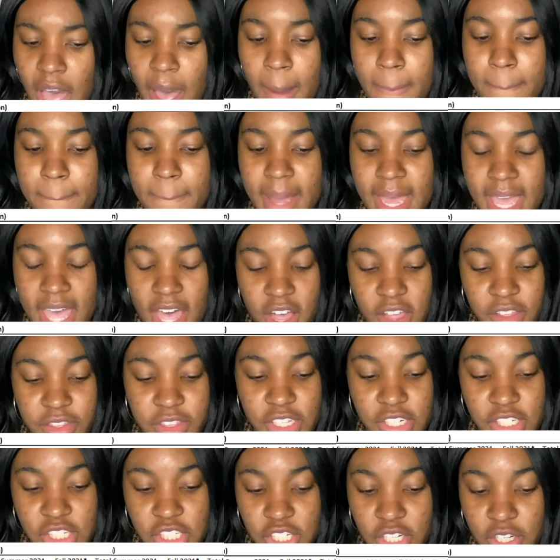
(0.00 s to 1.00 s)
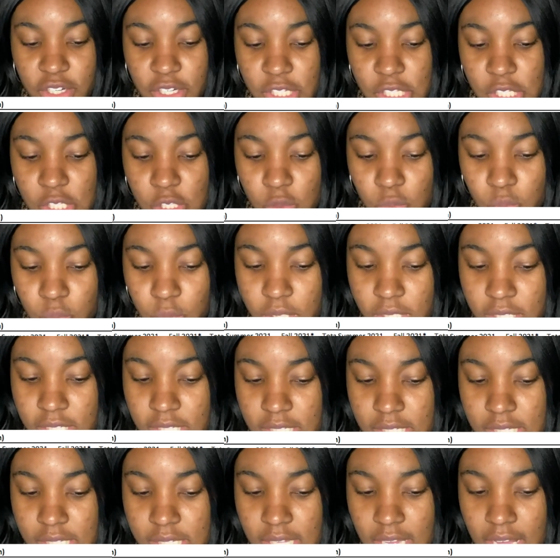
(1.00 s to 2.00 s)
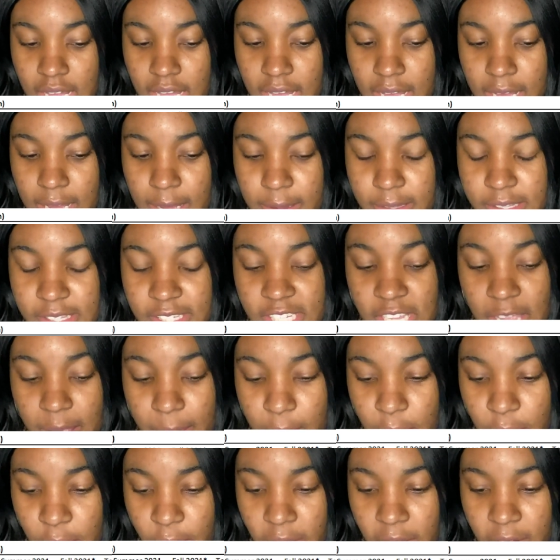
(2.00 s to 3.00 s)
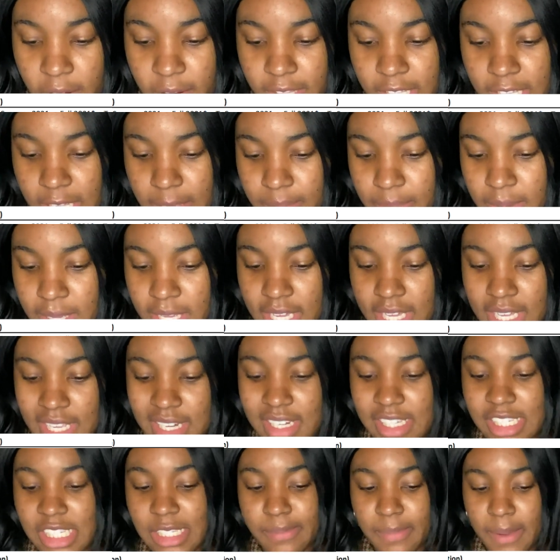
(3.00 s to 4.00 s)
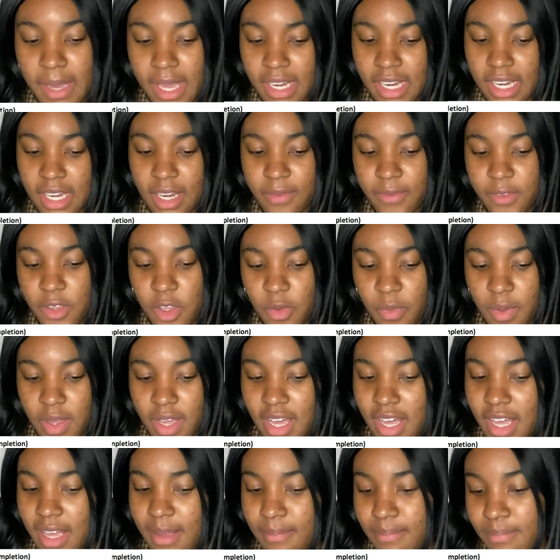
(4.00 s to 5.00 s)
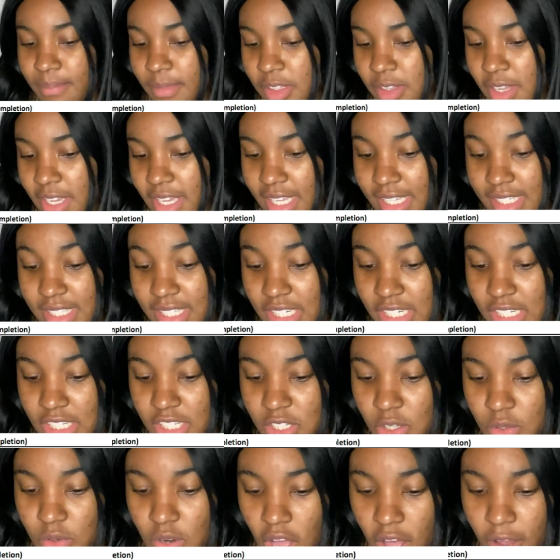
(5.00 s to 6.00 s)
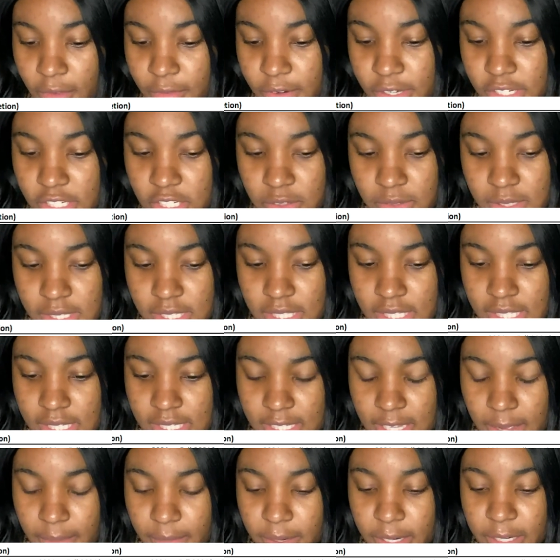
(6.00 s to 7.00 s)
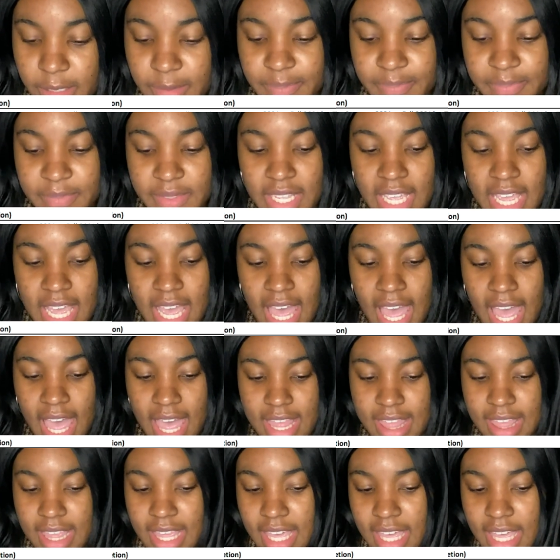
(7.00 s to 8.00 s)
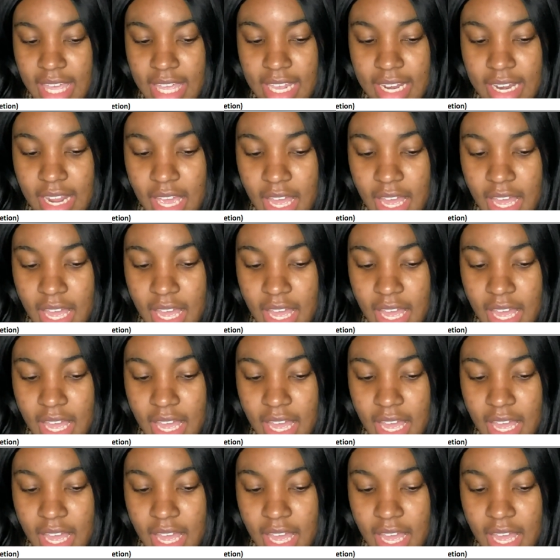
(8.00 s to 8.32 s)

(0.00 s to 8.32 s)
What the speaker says: My health insurance will temporarily be disbanded, if you will. So I guess they just don't offer it to us in the summer. And then